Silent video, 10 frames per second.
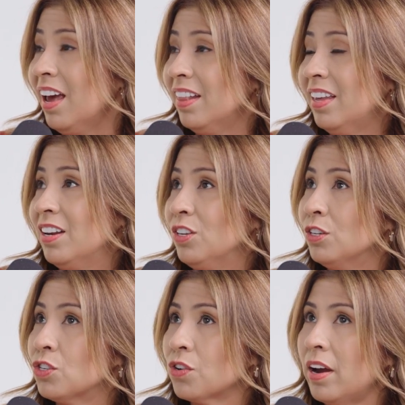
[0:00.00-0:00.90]
And then
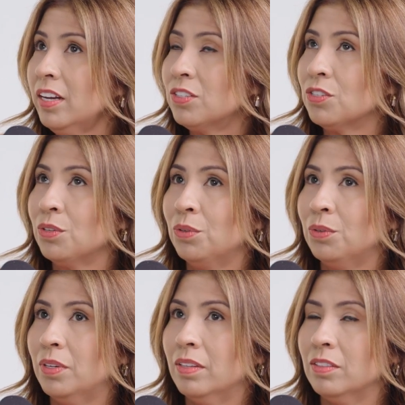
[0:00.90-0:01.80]
you try
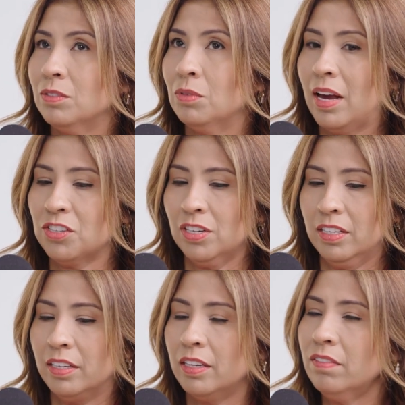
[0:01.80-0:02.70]
to
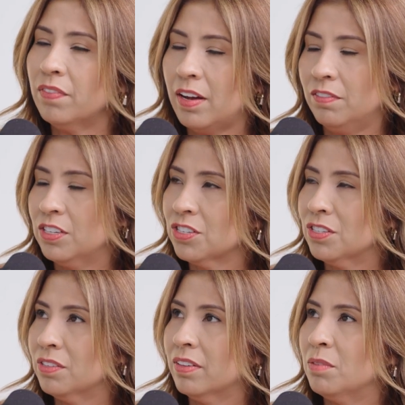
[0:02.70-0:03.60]
actually give that vision
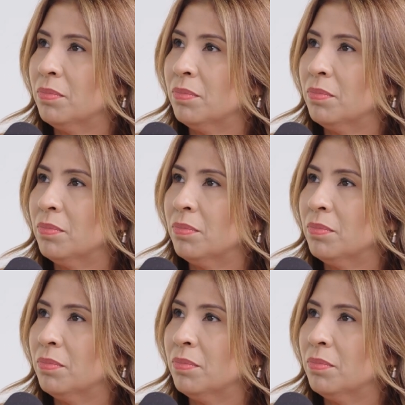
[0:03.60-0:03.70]
to them.